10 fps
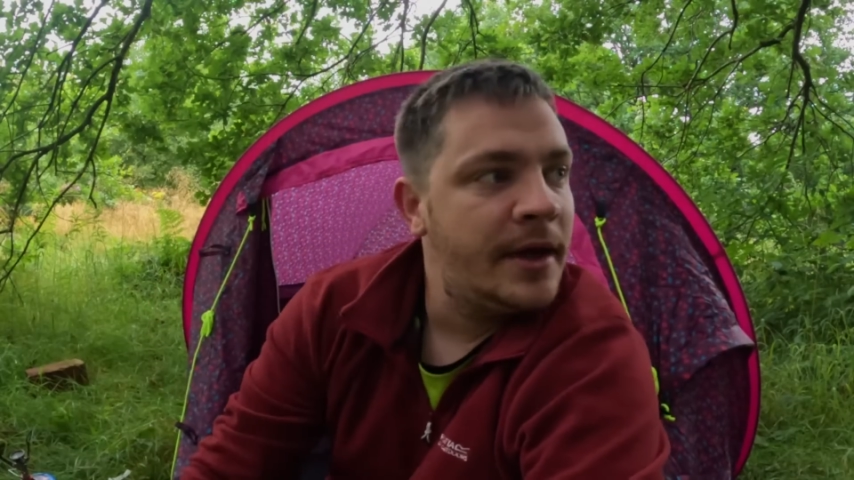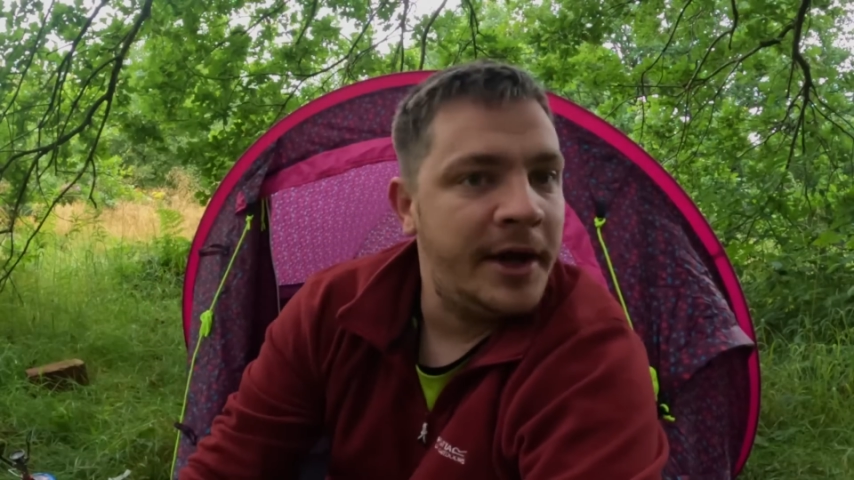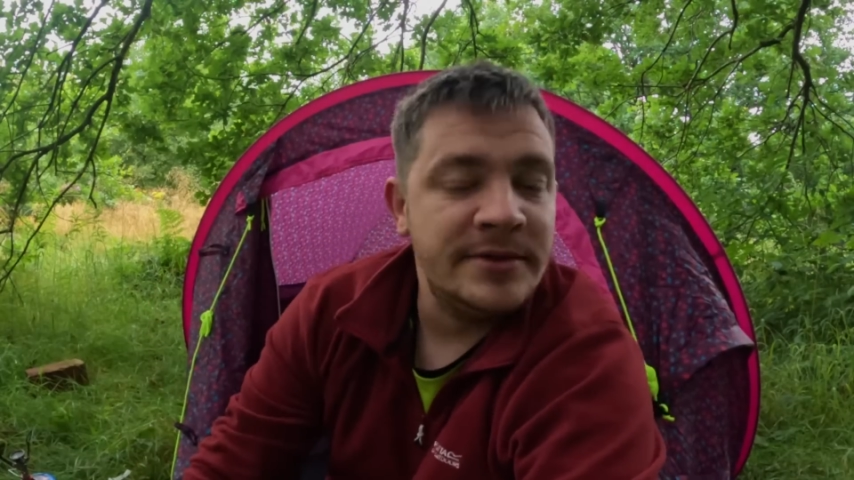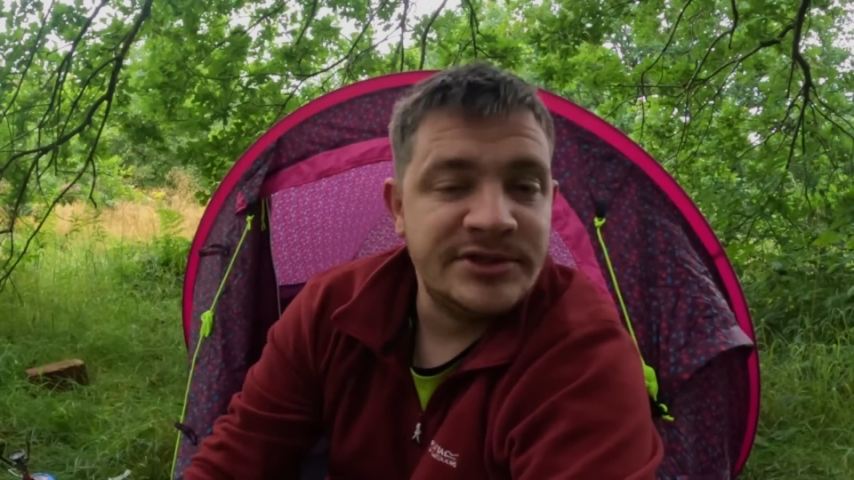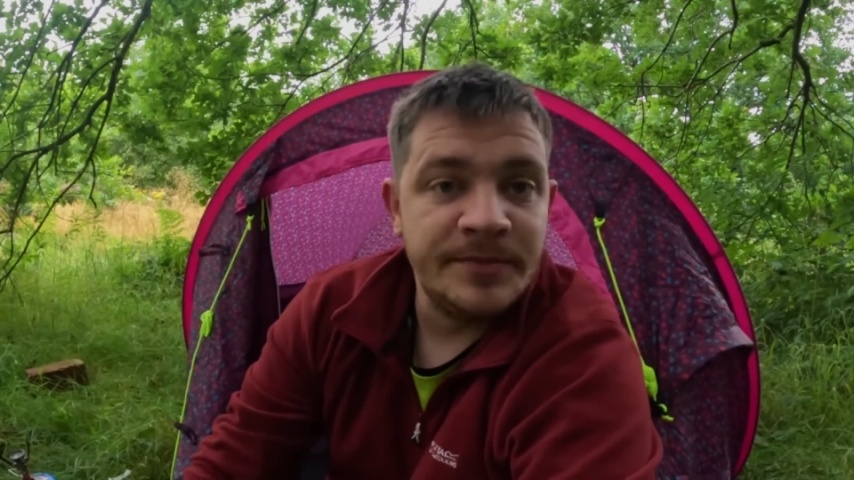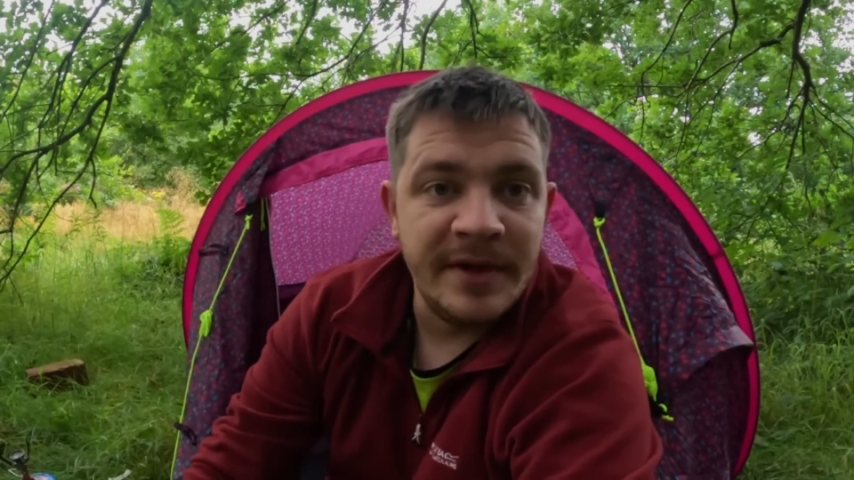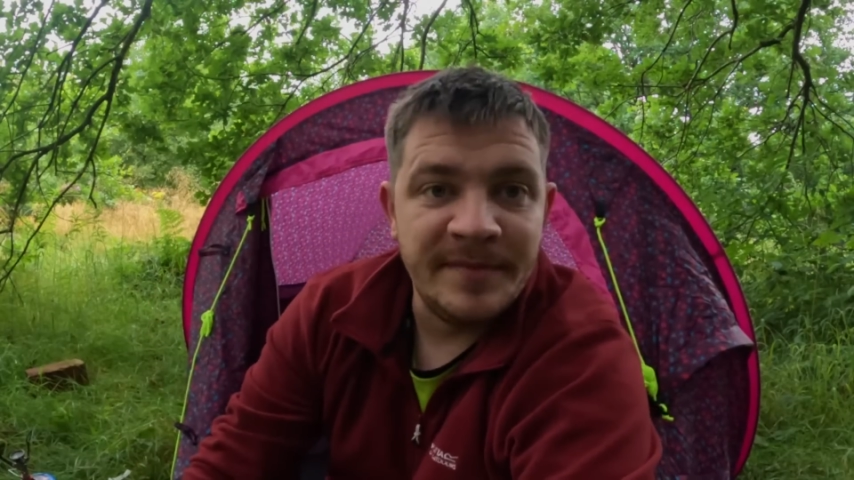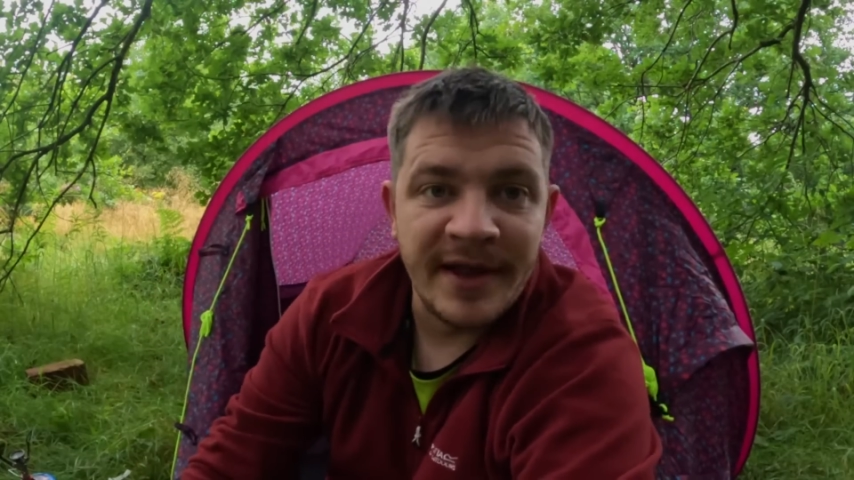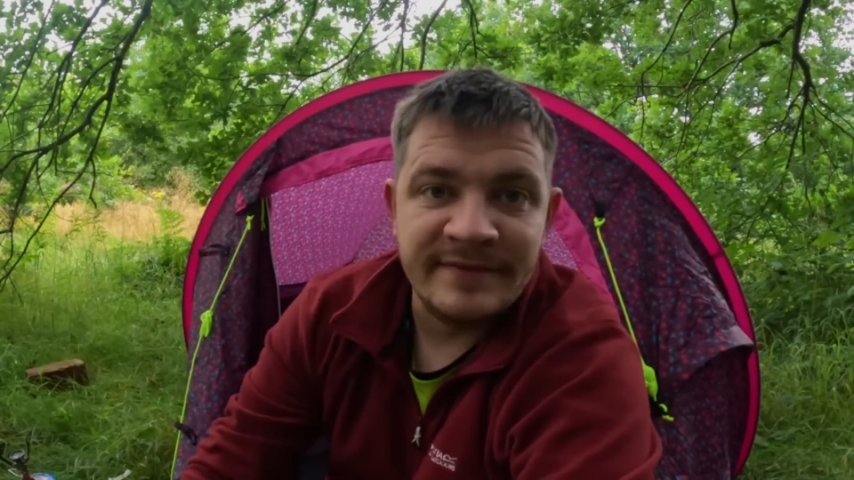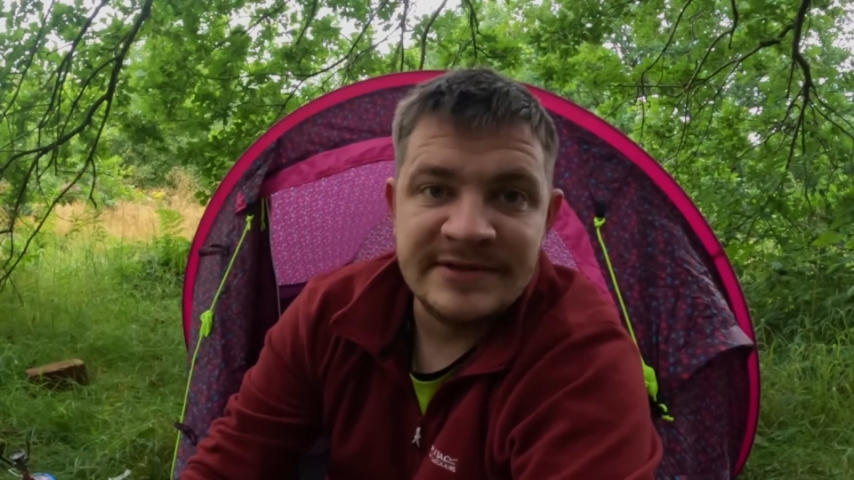I know some
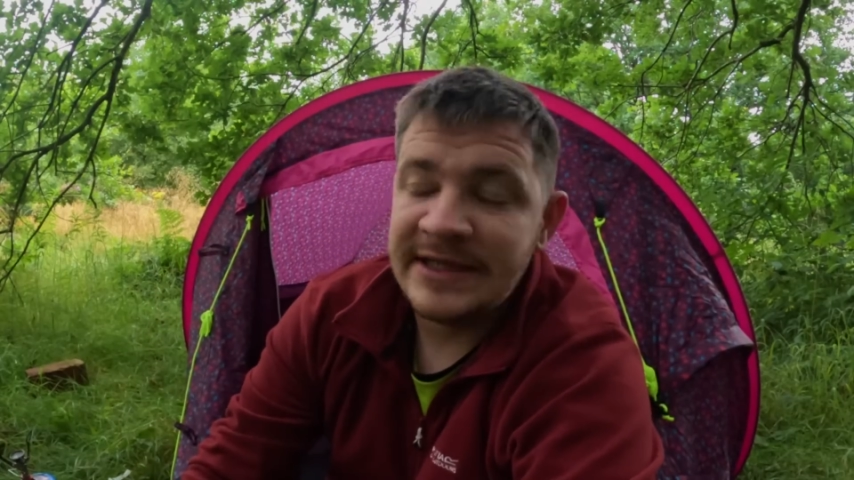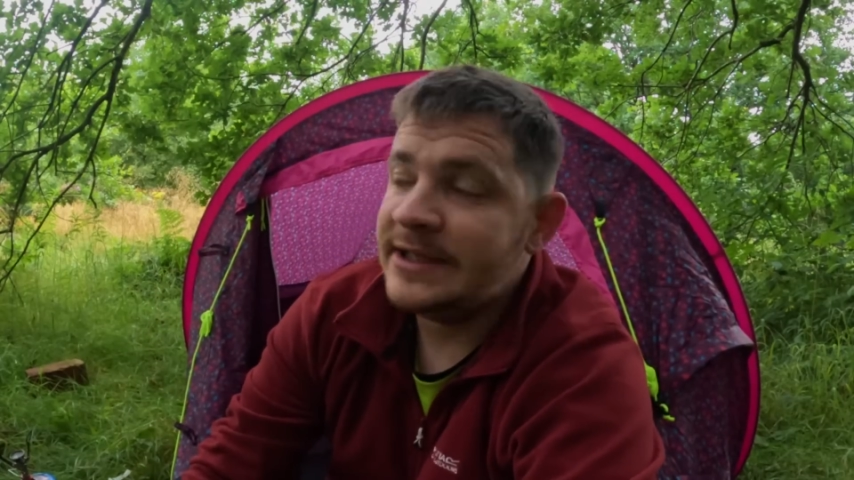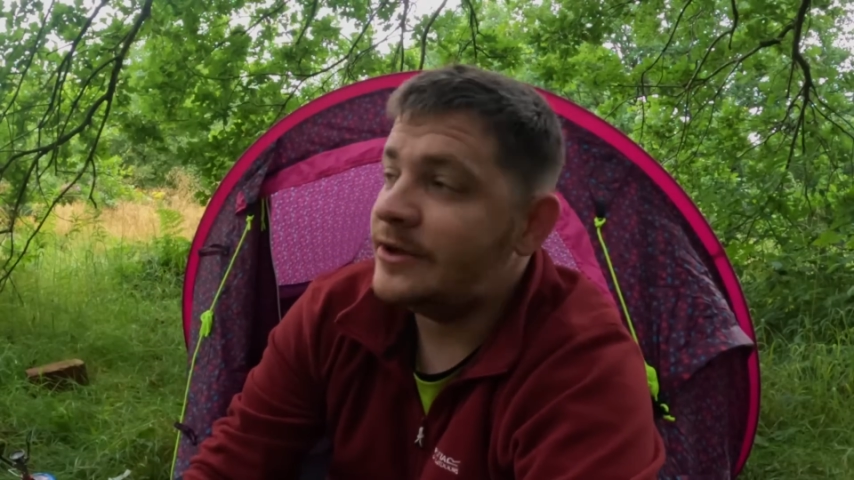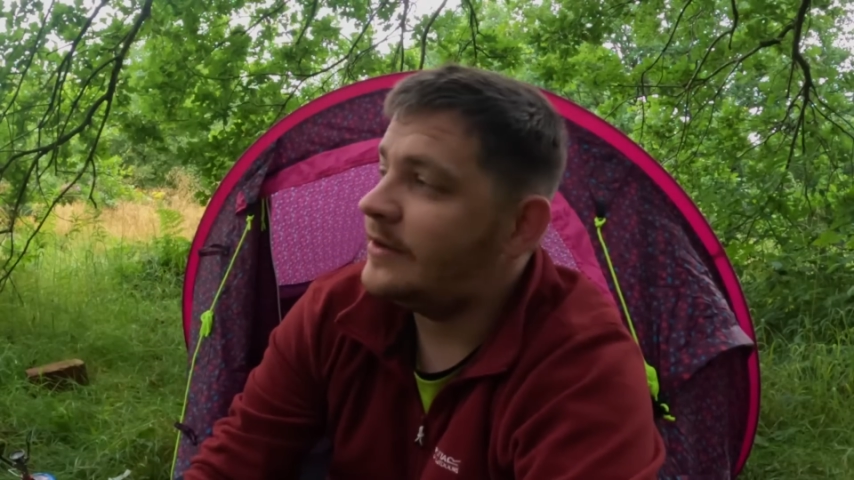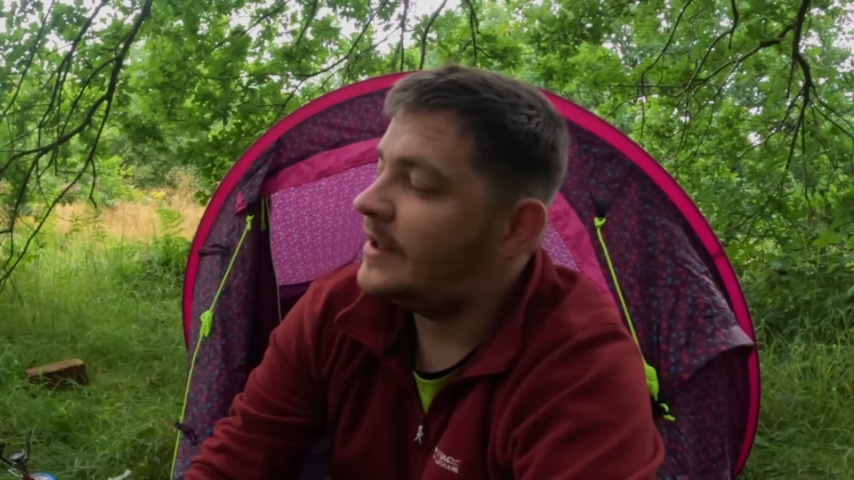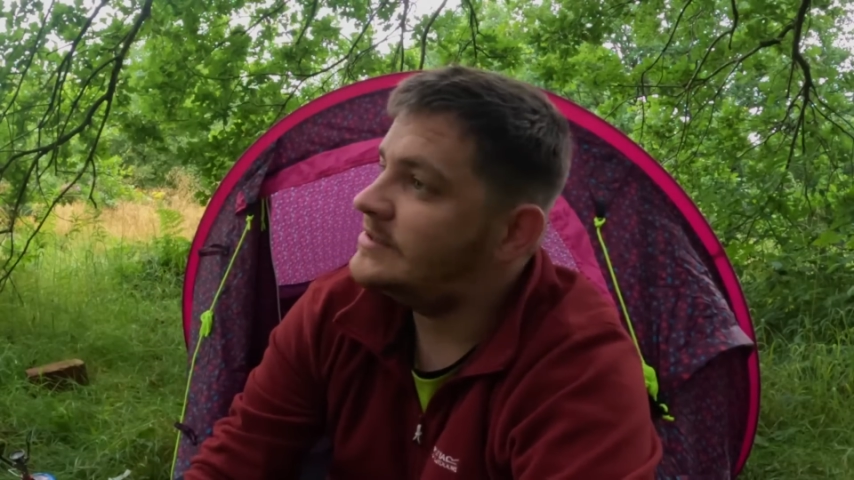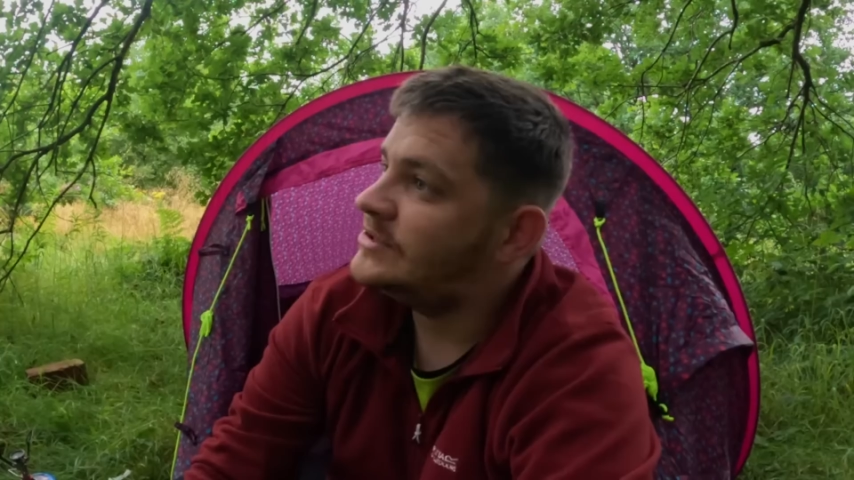people have tea, don't they?